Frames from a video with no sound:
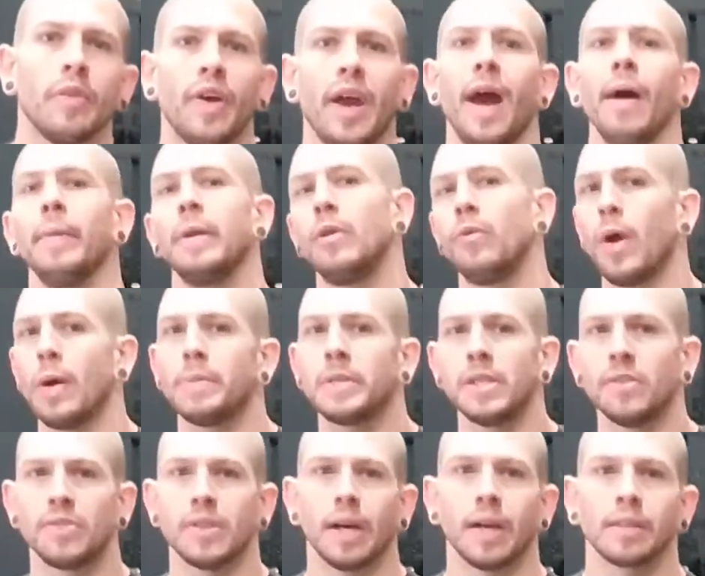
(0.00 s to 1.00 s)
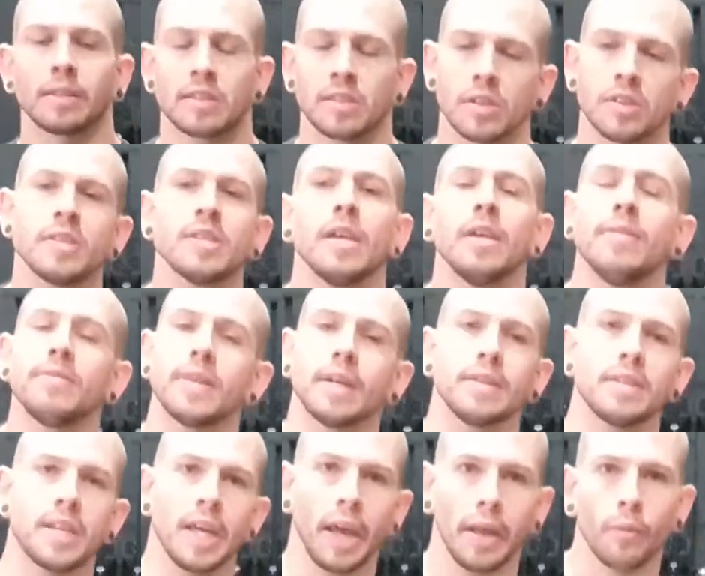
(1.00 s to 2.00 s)
of how many reps you've done. So say you've
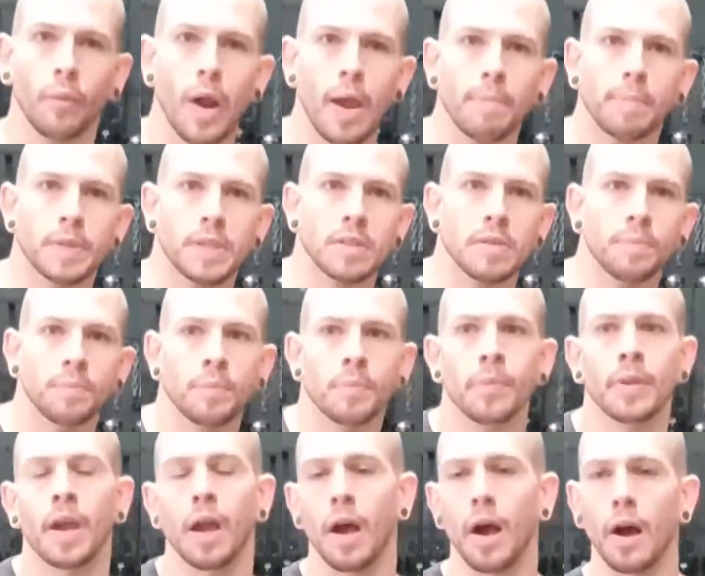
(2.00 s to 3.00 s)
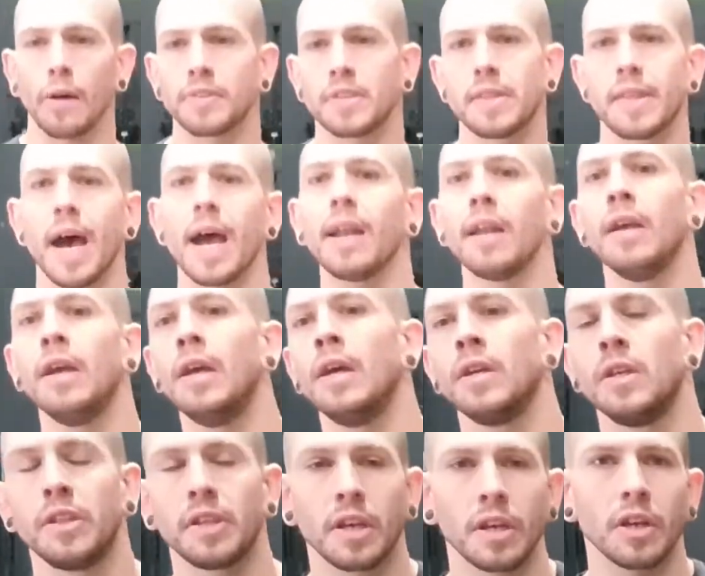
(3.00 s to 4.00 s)
done 10 reps. After
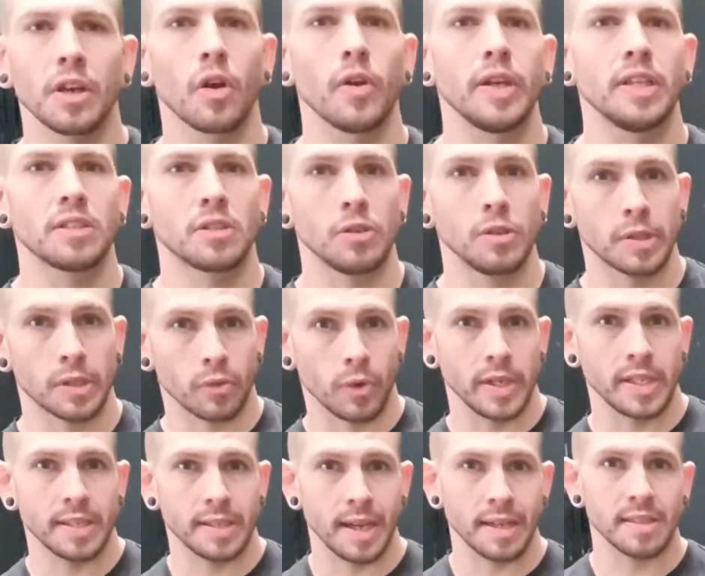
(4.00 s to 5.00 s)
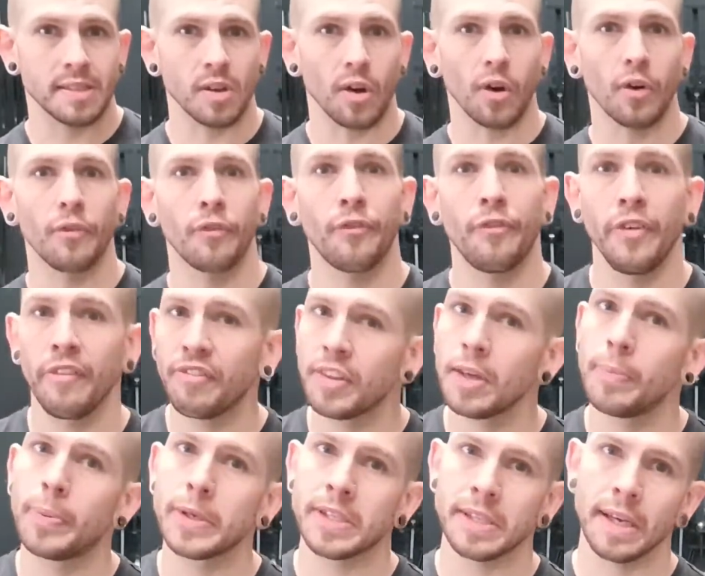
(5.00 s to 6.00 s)
that, you're going to go into 3 sets of
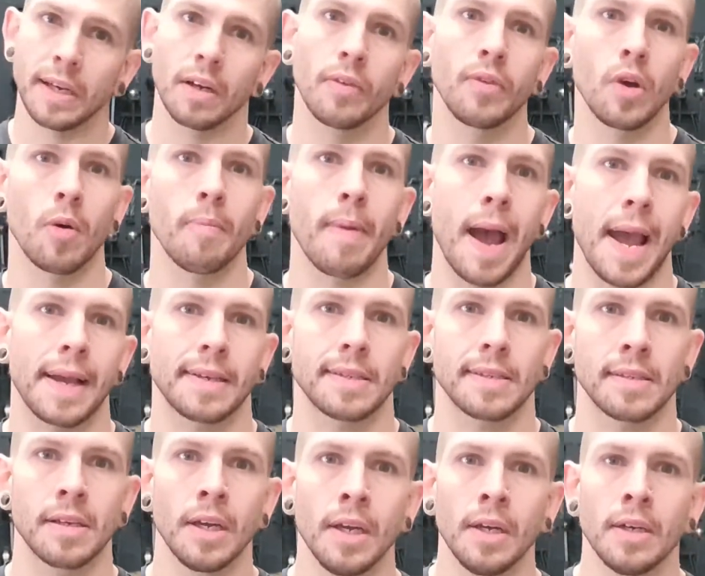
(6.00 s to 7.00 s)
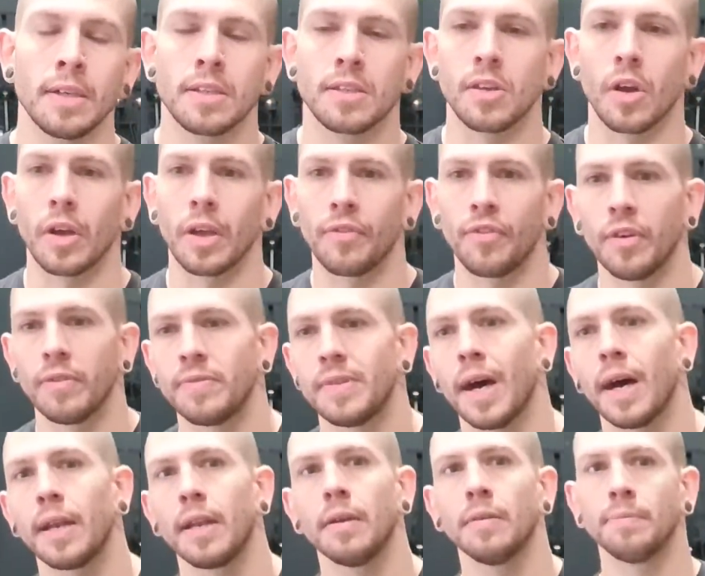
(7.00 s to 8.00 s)
50% of your max. So if you've
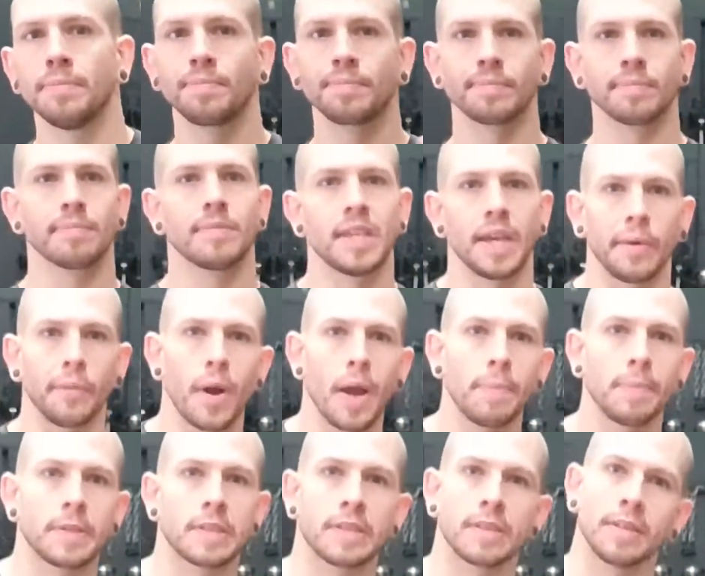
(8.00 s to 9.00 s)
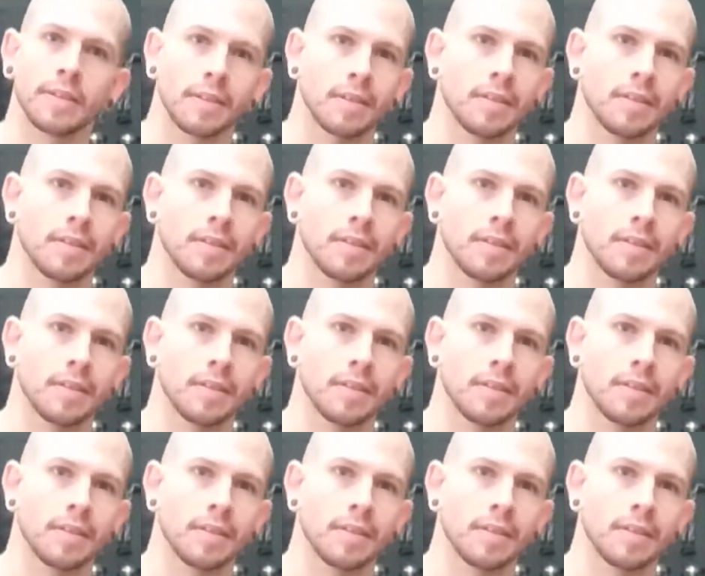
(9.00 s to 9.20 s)
done 10 reps,